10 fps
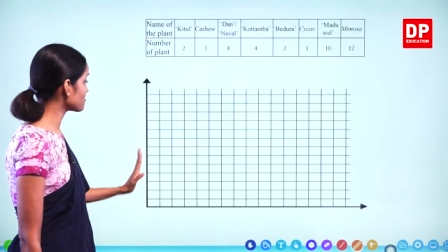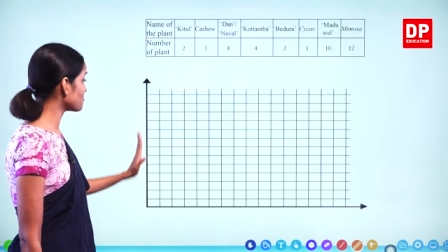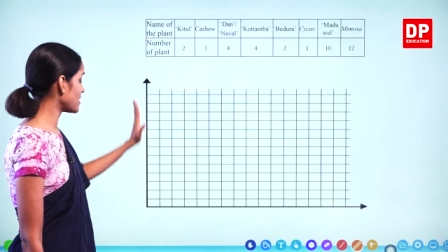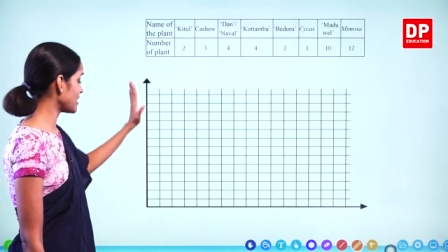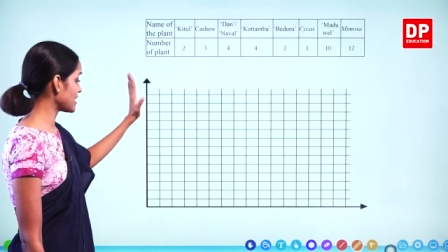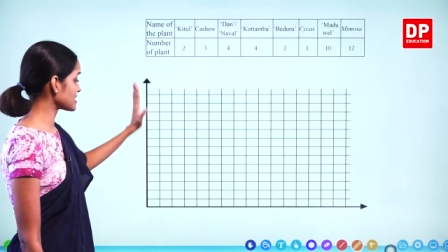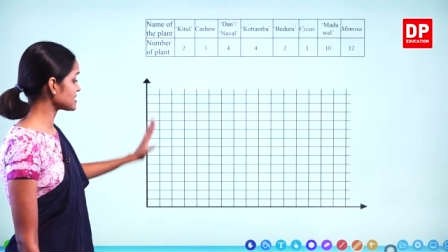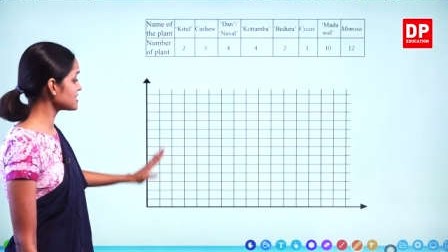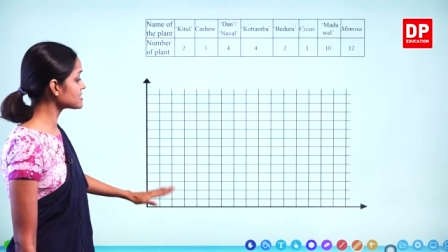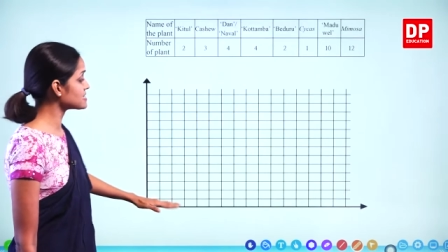the
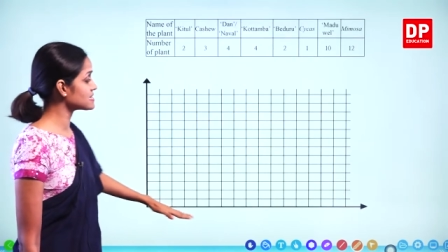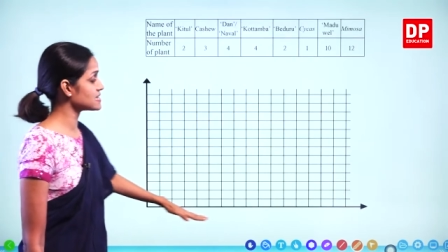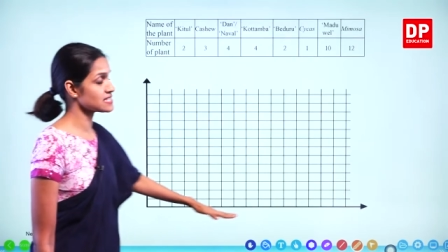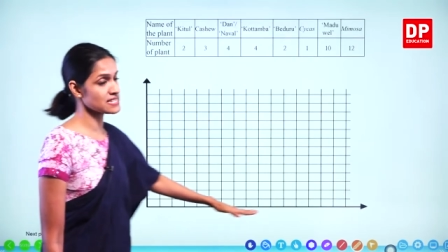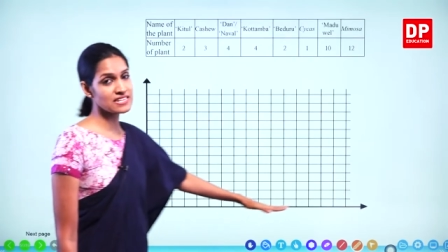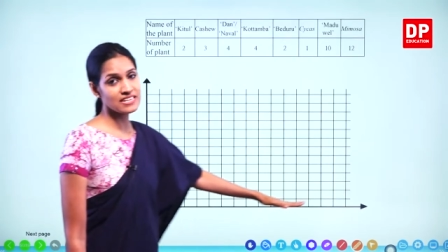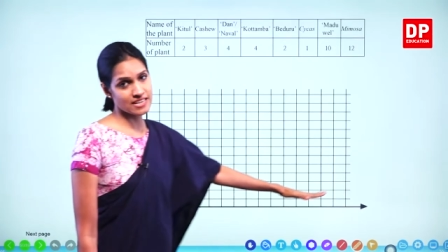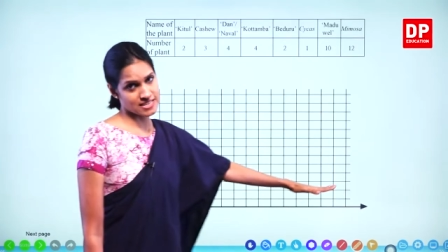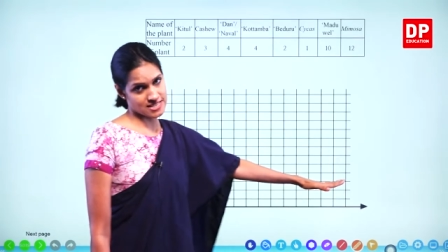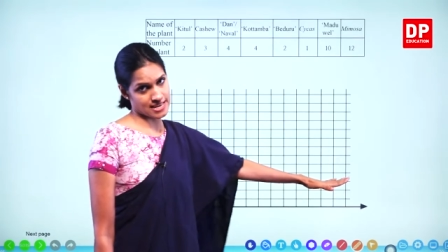y-axis. This is the
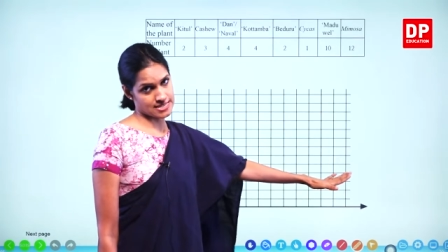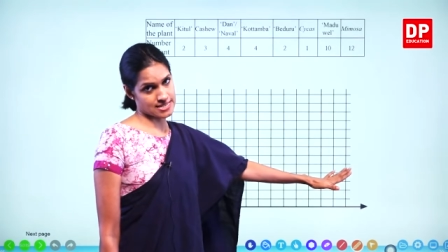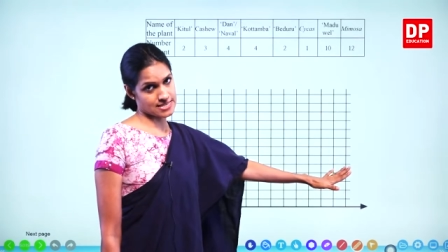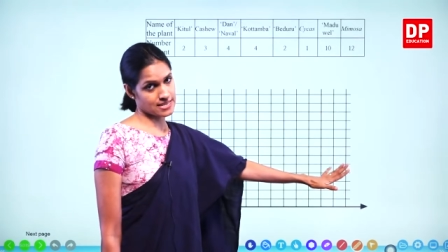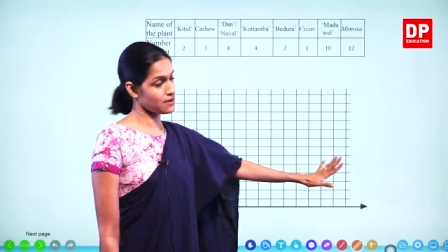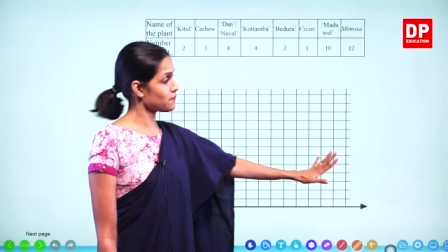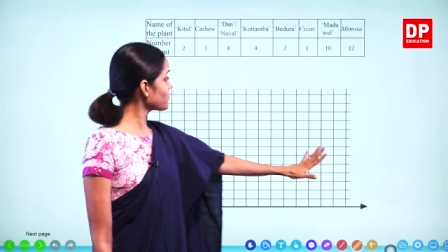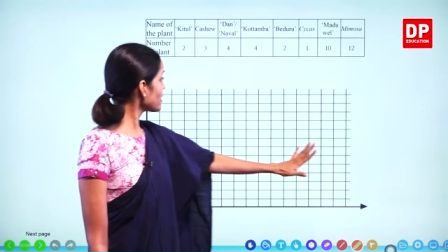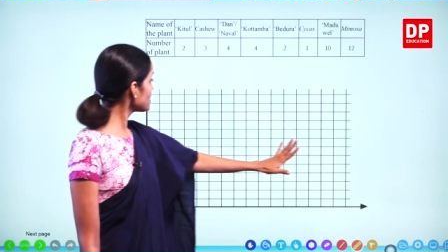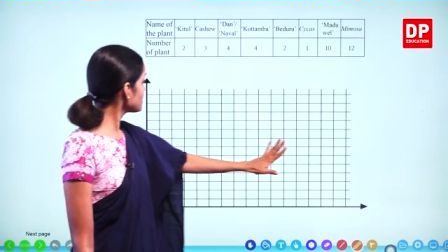x-axis,
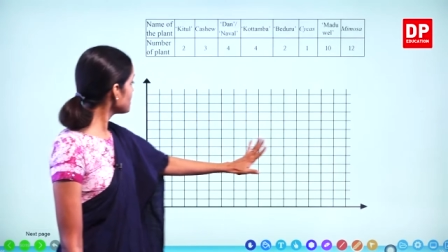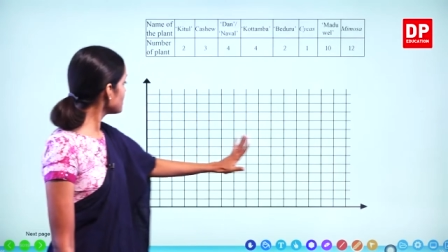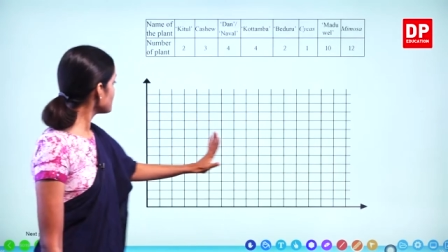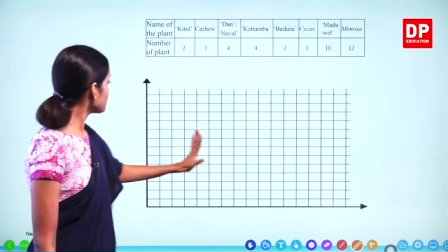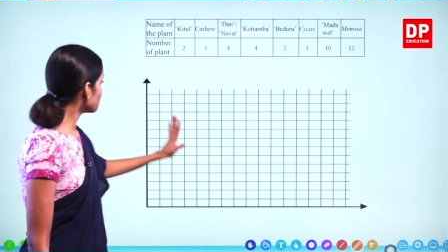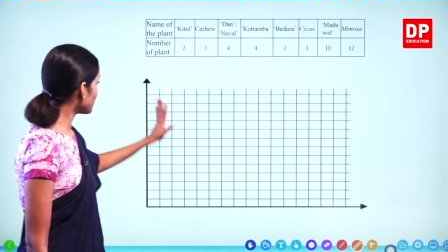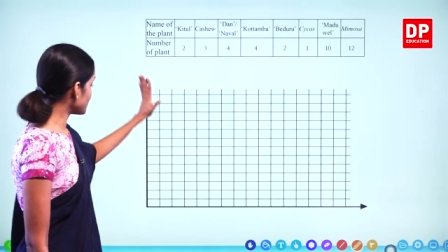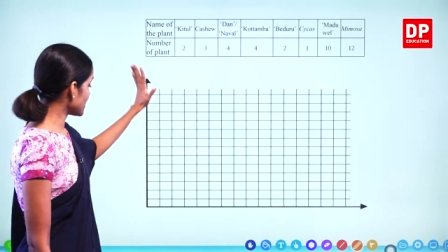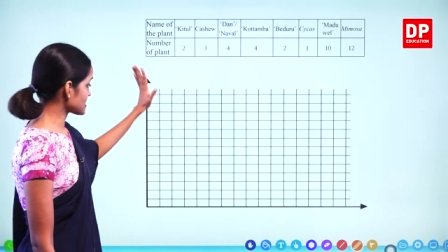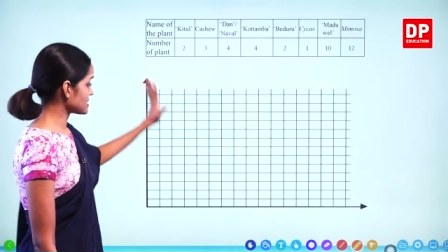right?
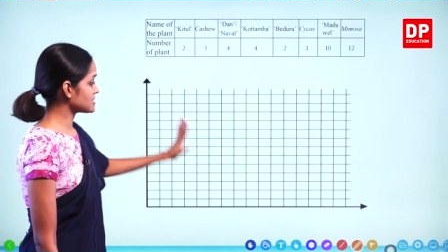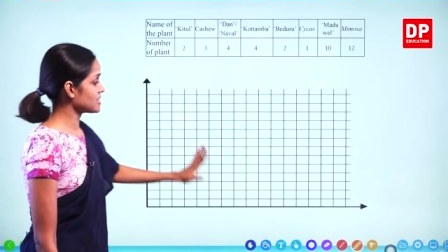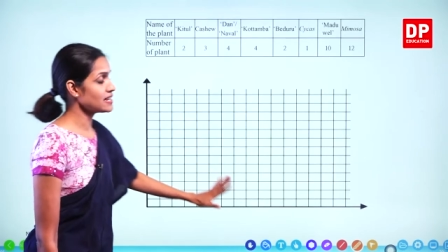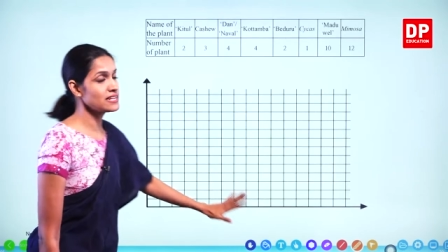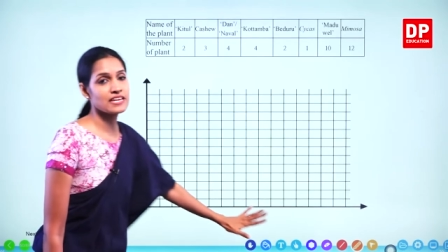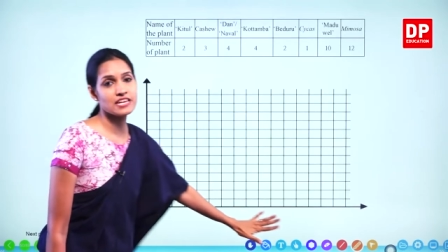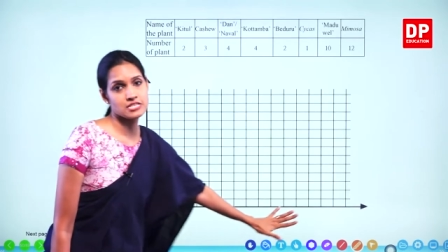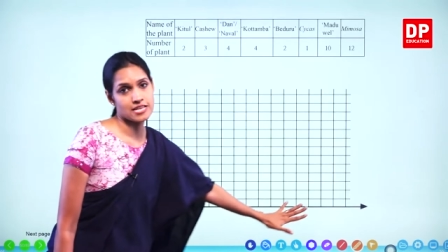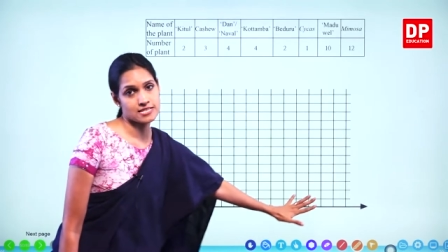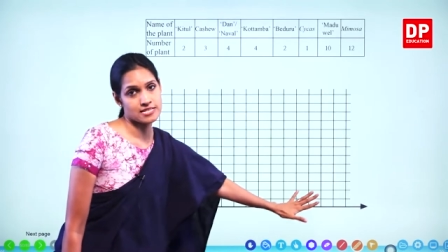Y-axis and
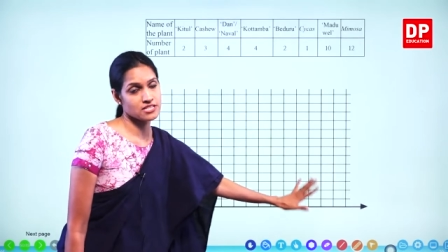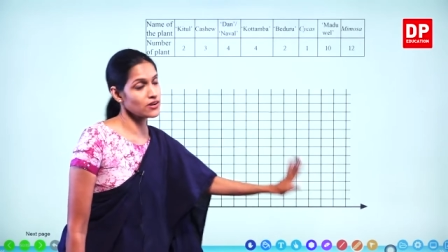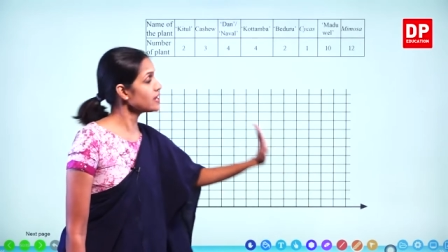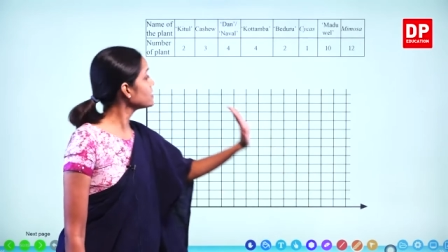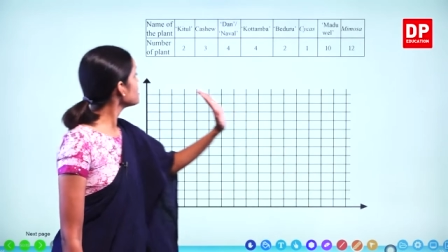x-axis, right?